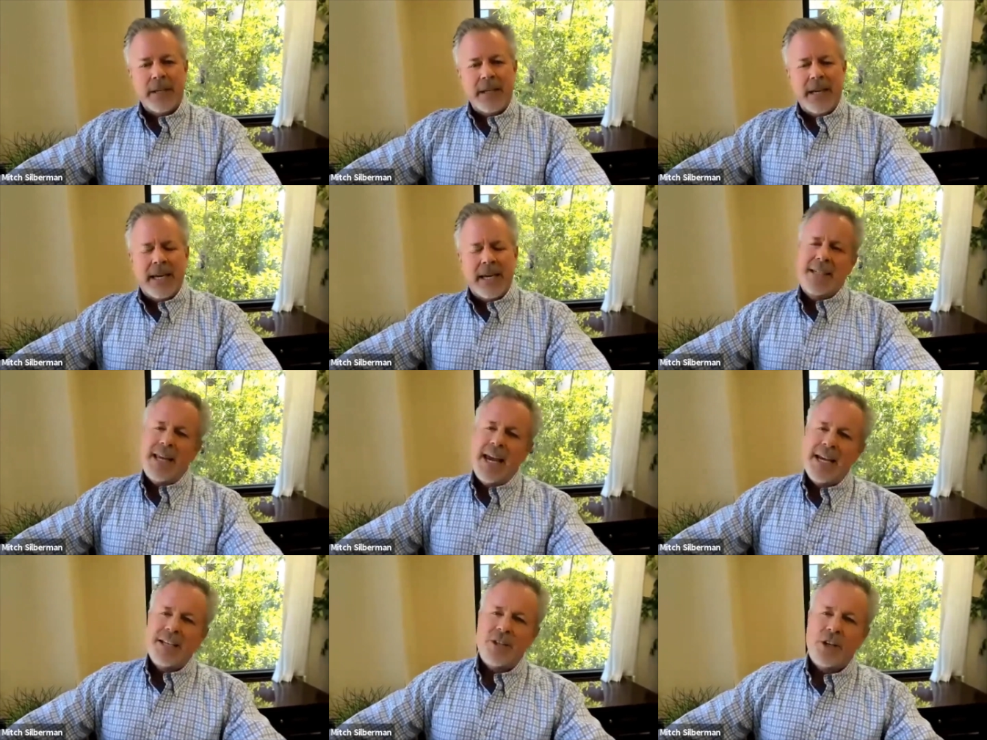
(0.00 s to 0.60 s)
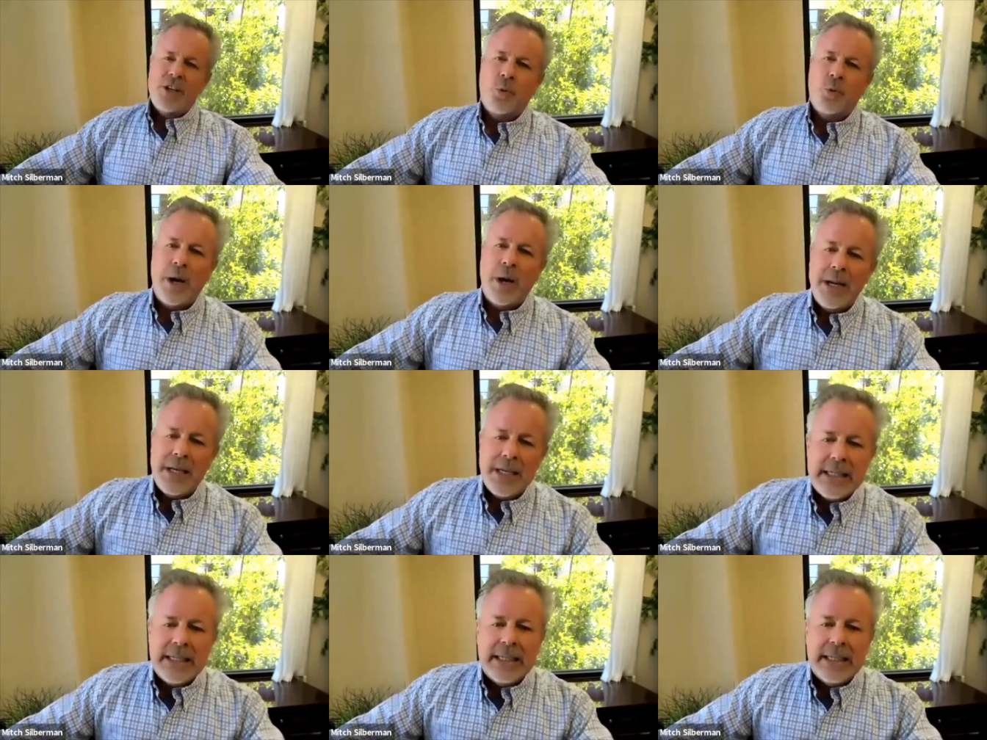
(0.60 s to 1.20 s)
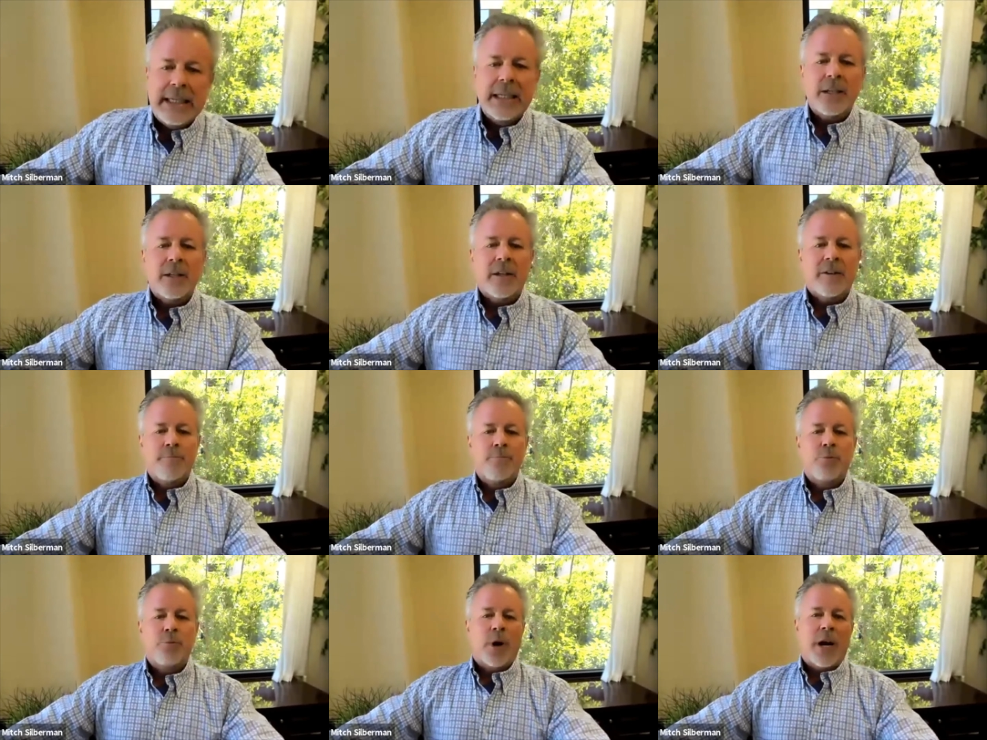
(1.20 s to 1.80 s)
It takes a great deal
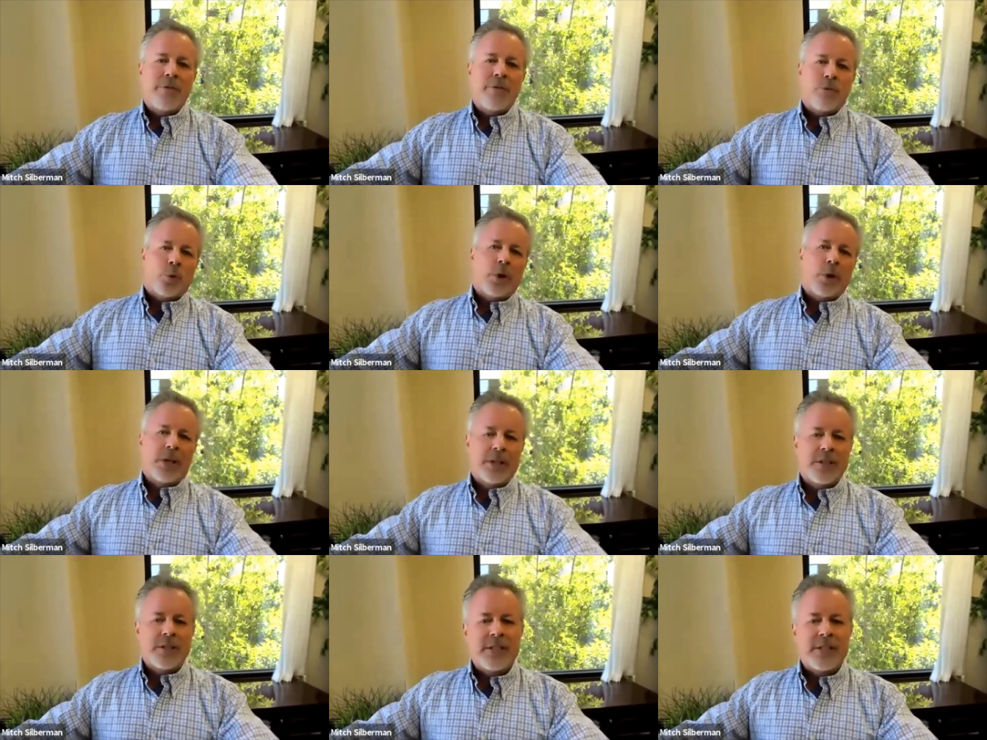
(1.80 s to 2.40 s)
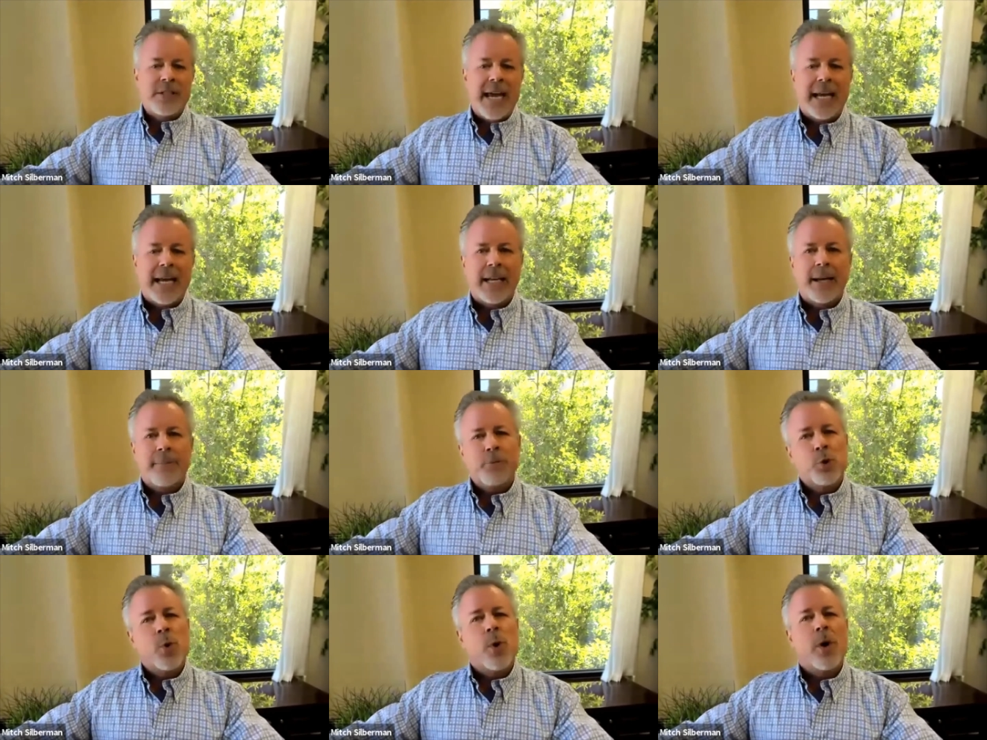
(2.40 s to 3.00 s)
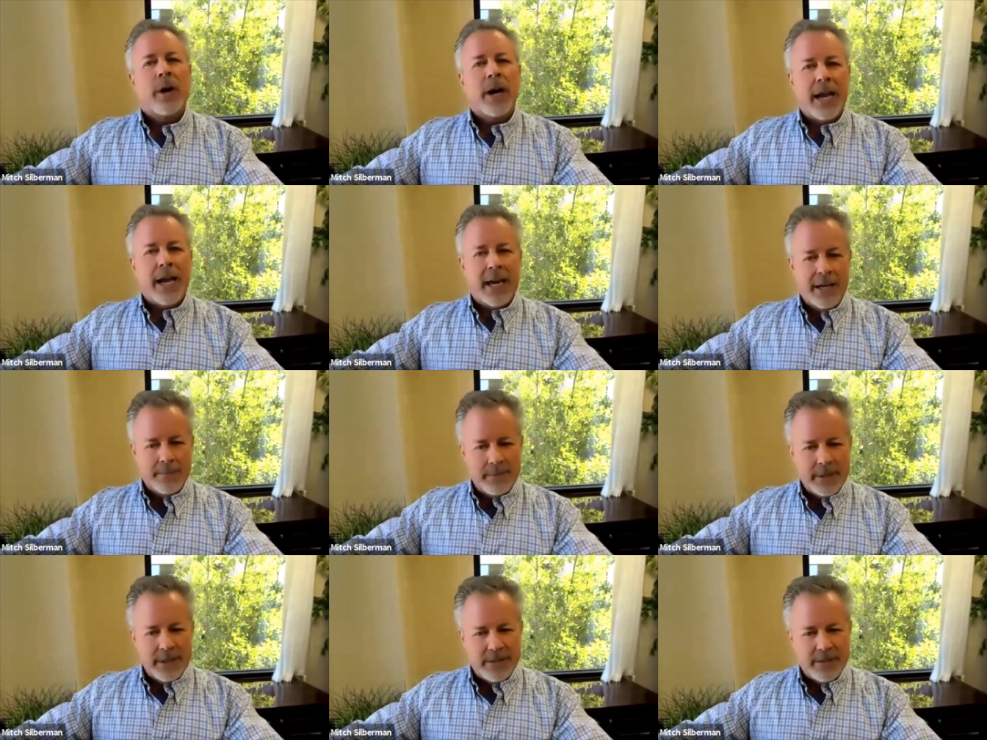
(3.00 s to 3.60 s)
of bravery to stand up to our
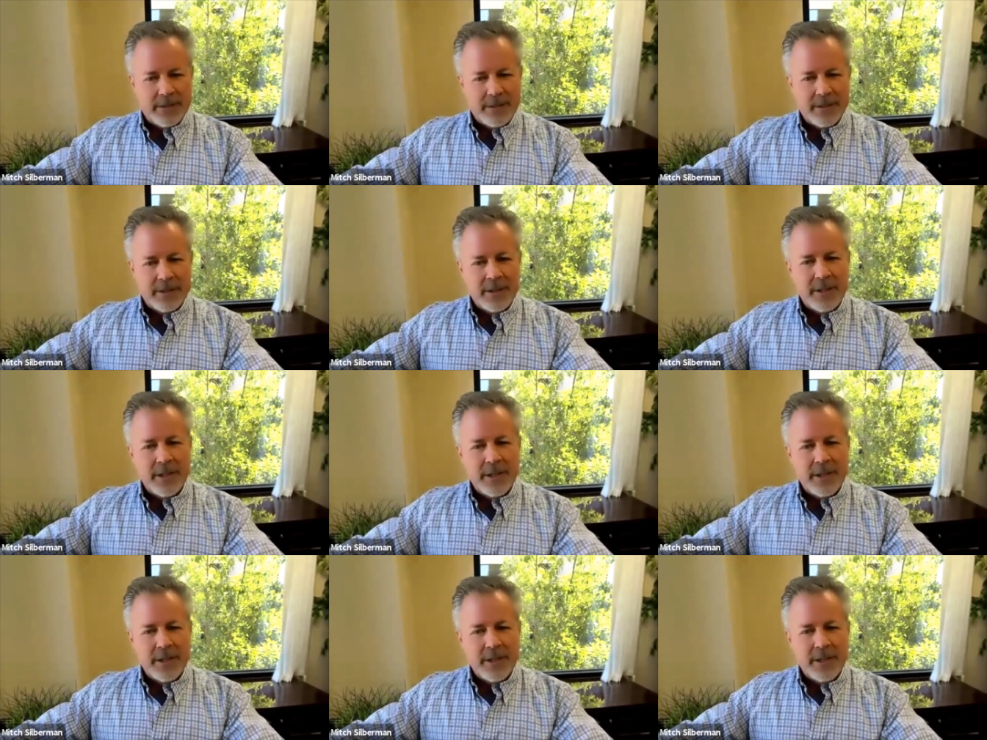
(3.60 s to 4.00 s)
enemies,